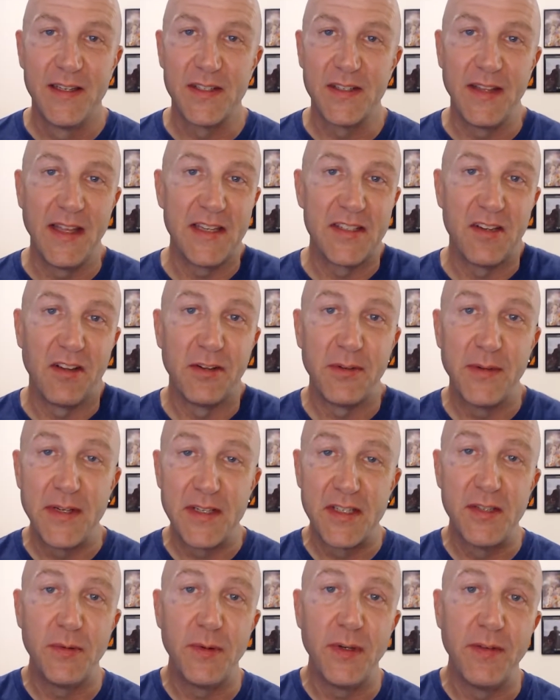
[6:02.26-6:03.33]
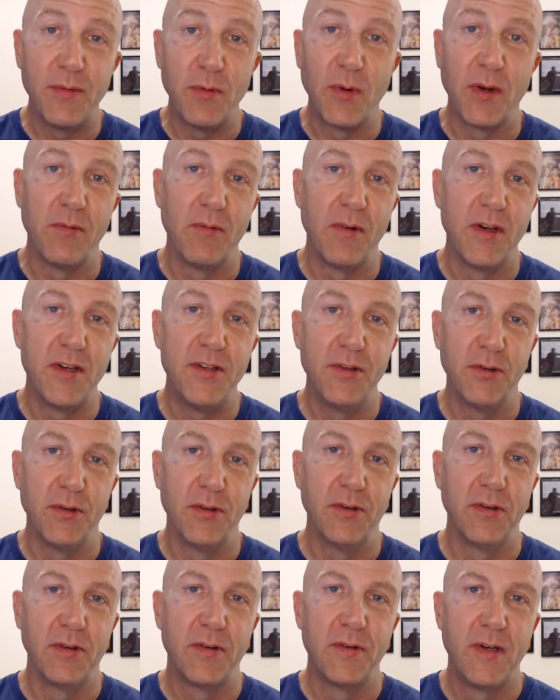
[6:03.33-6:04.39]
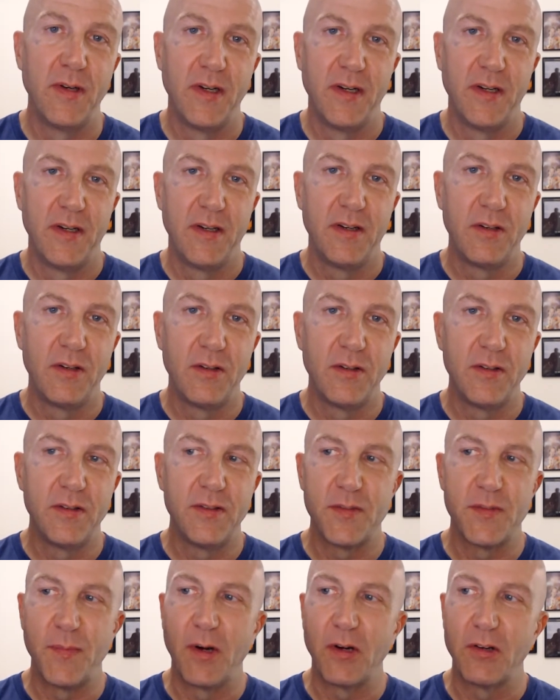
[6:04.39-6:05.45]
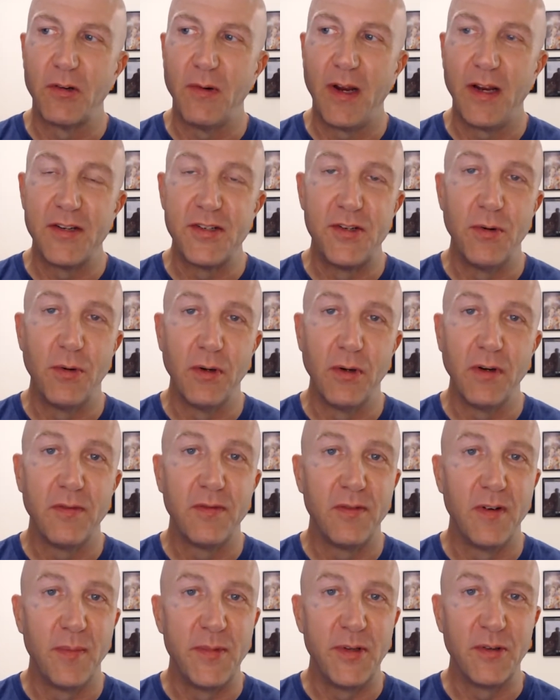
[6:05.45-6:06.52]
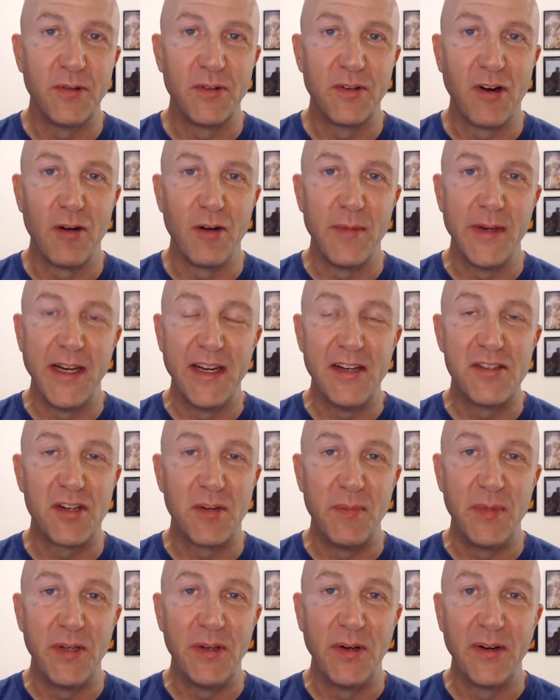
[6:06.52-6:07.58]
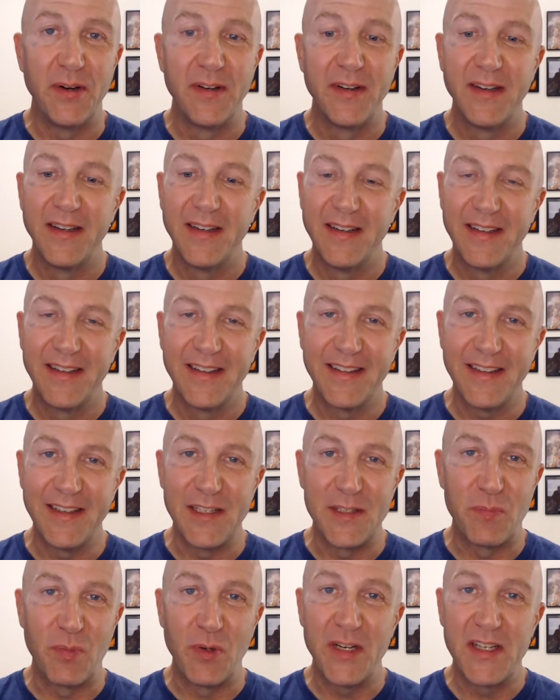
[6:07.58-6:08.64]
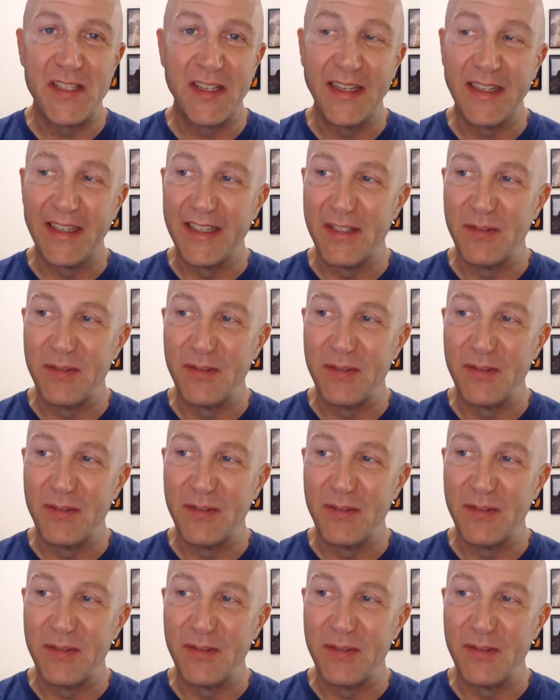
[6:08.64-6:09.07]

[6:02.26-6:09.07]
So that's all there is to it. If you want to run your smart garage door from your Garmin Edge computer, it's pretty slick.